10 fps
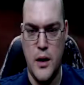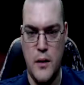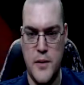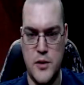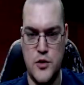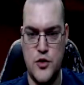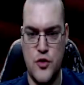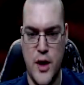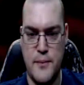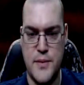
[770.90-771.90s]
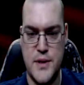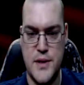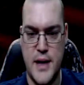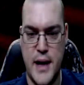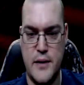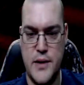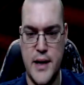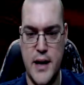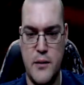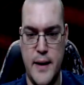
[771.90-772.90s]
I'm gonna drop this sack of
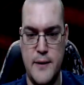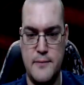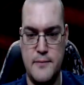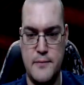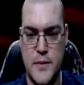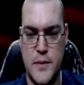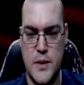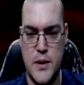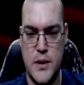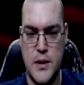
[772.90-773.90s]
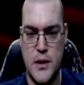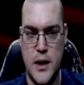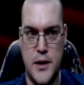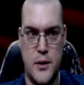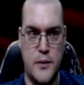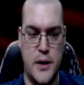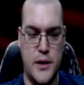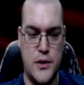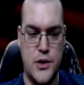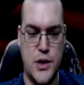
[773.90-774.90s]
dynamite. I know I'm
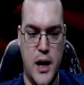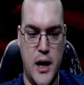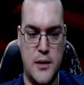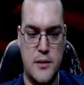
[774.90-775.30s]
getting shot.